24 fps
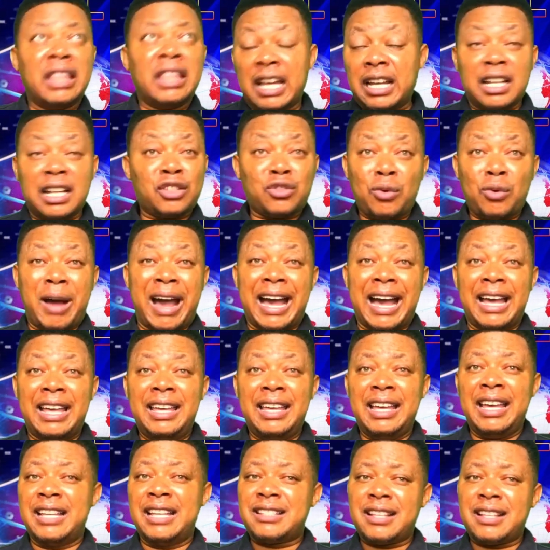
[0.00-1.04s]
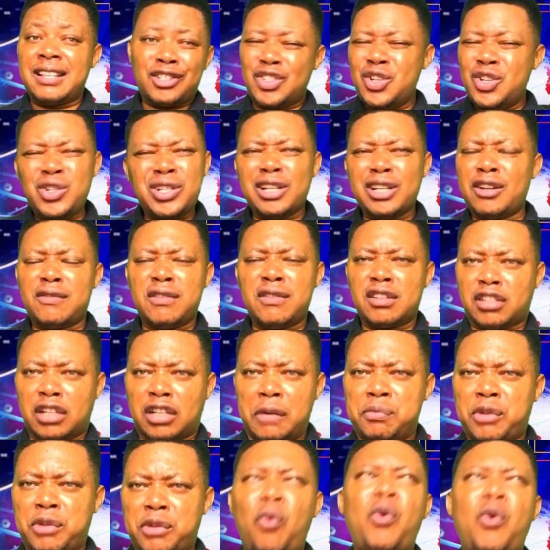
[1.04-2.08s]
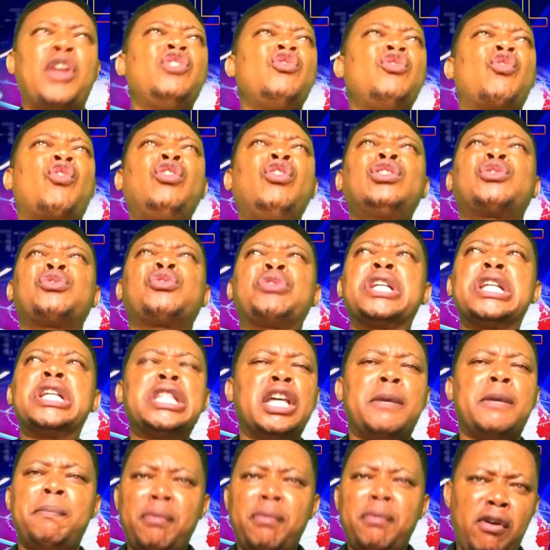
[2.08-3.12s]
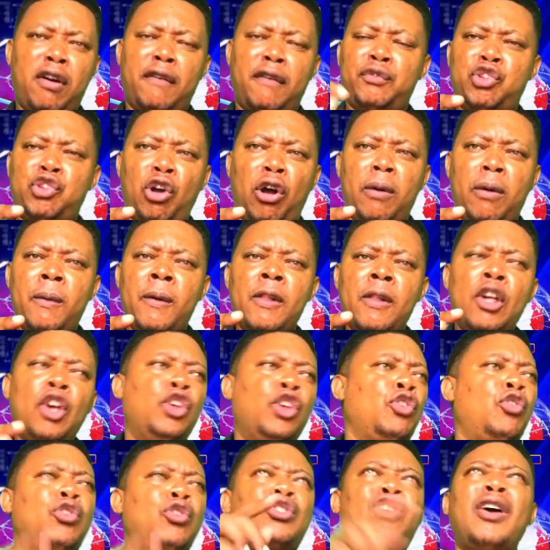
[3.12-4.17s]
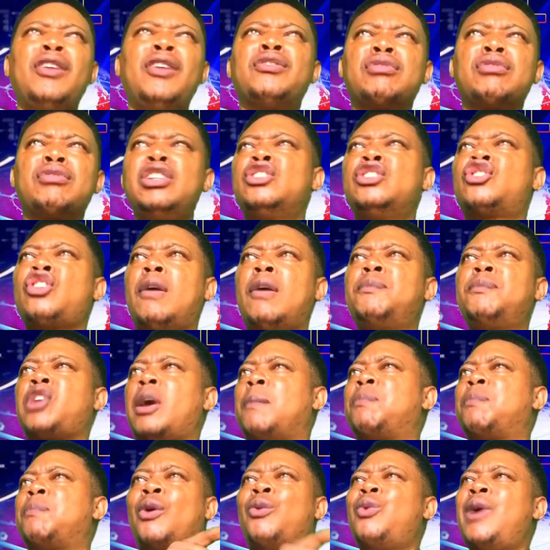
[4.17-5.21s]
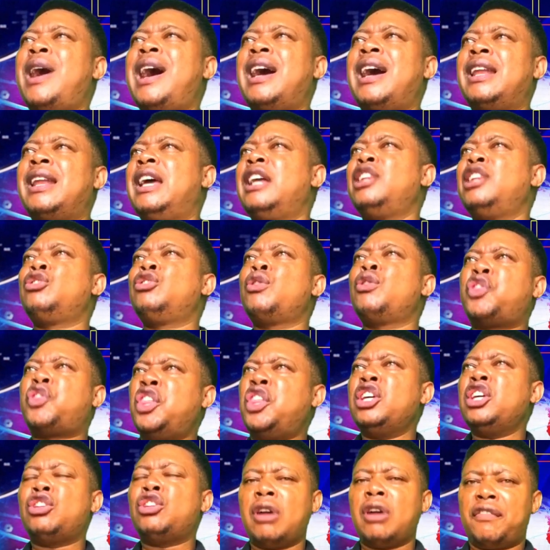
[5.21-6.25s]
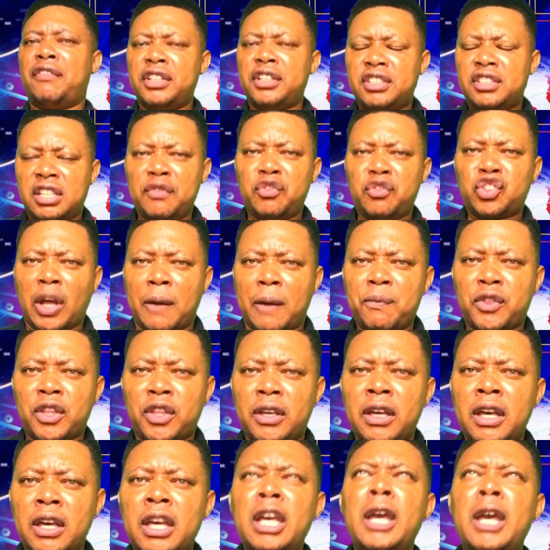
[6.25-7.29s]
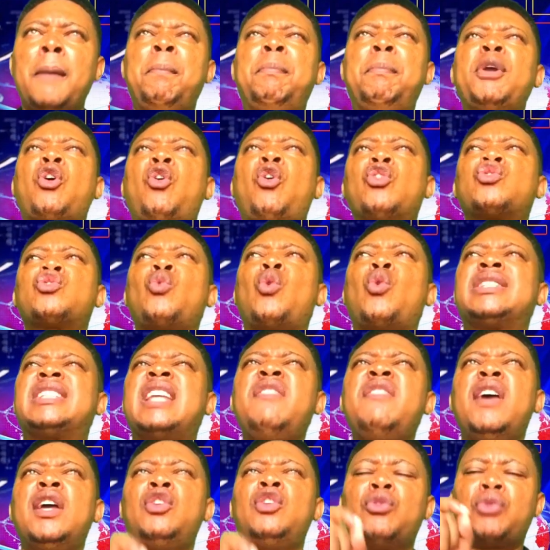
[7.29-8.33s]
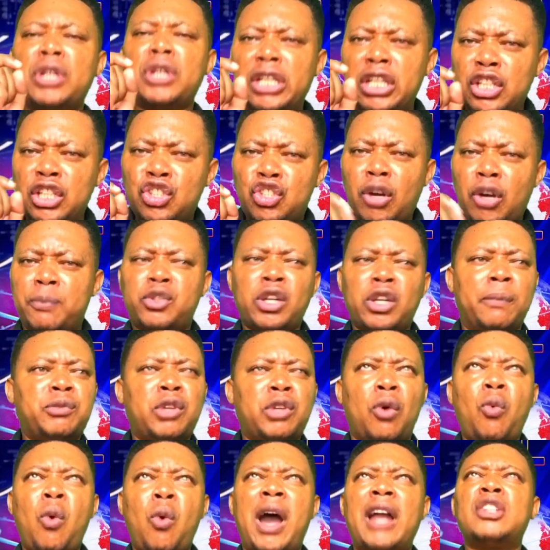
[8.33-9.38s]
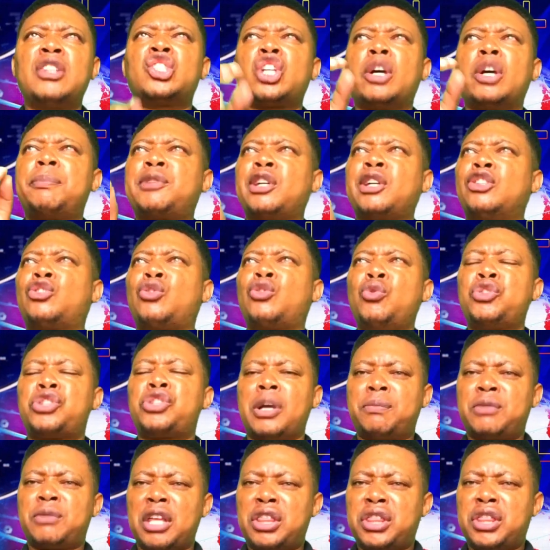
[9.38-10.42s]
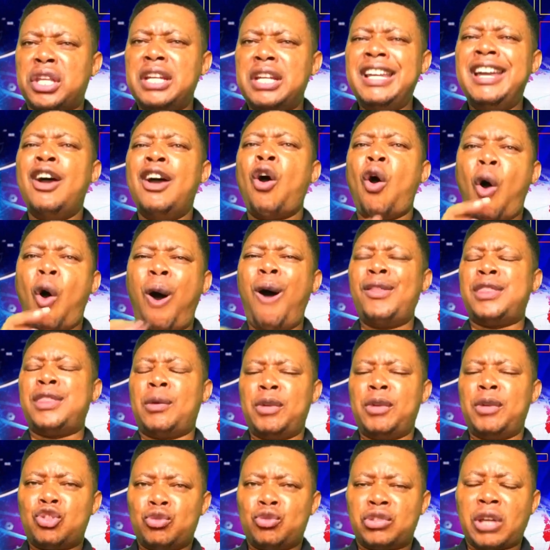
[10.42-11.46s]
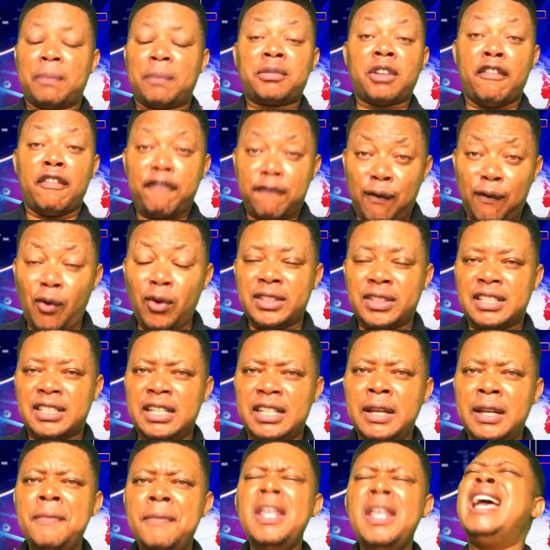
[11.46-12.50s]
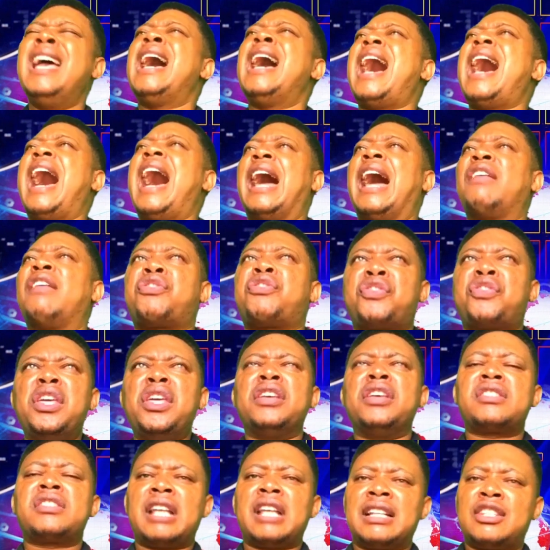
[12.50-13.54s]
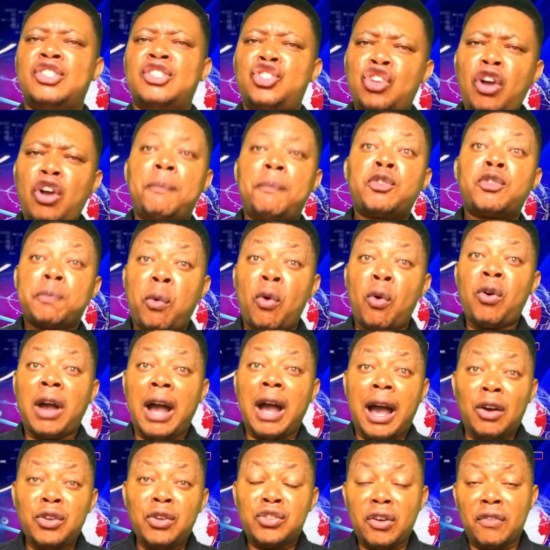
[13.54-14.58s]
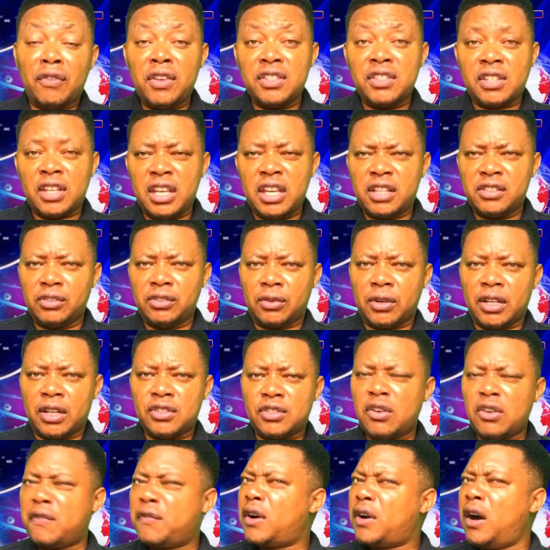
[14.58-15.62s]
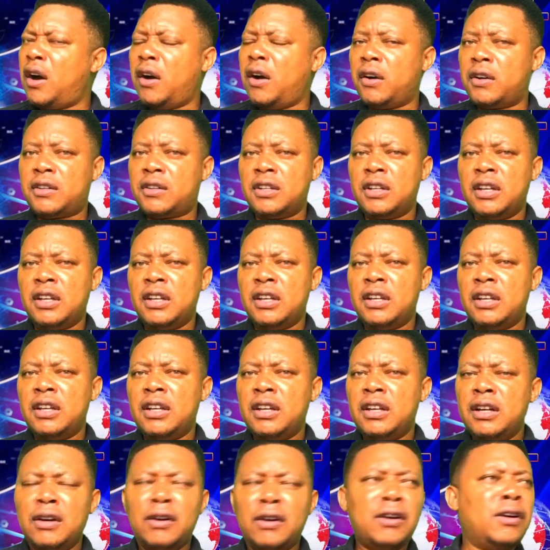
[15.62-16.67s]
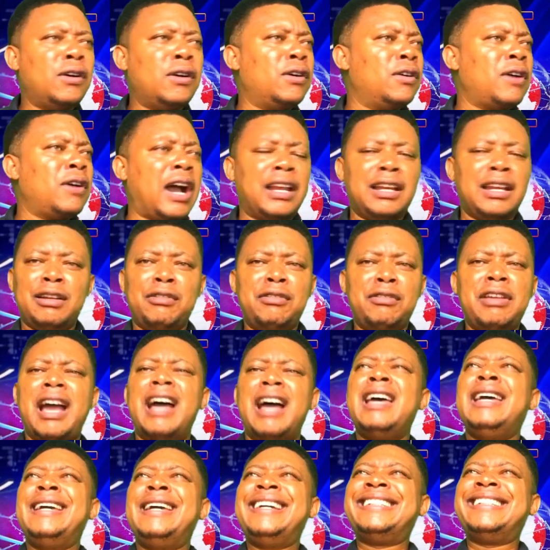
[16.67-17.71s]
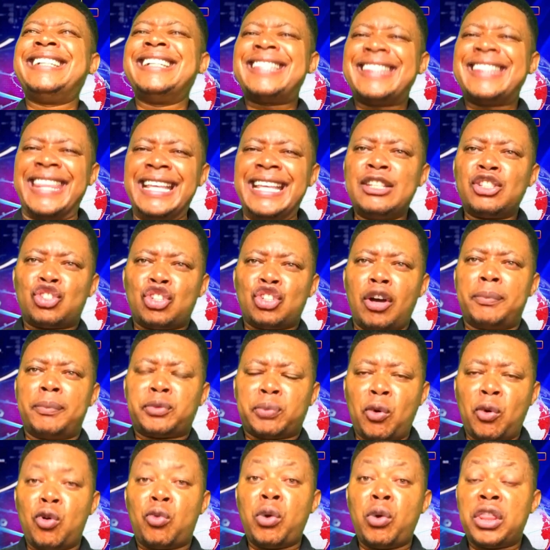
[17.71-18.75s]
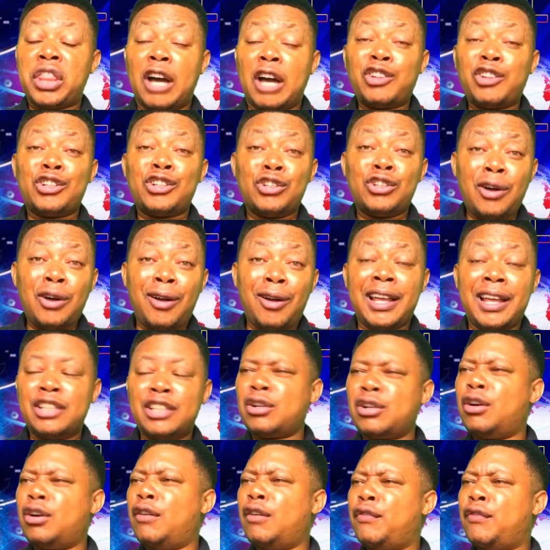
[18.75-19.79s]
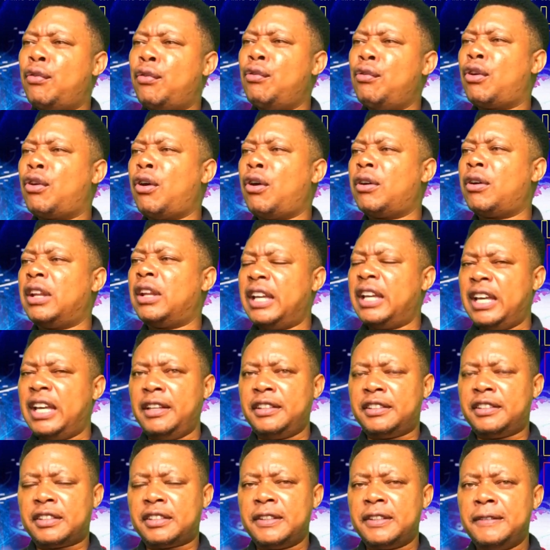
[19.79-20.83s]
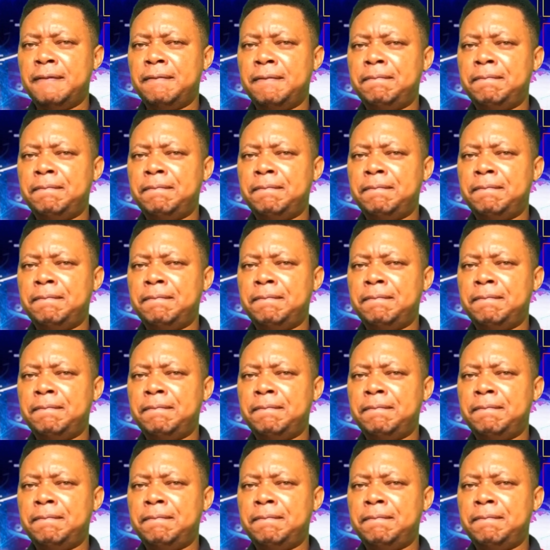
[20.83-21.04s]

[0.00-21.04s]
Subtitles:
That is why, as a student of the scripture, when you go to read the book of Job, you don't read Job chapter 1 and you think you have received something. Because whatever you read in Job chapter 1, chapter 2, chapter 3, all the way to chapter 40 are things that Job spoke out of his ignorance of God. Oh, hallelujah. It is things Job spoke without knowledge of who God is.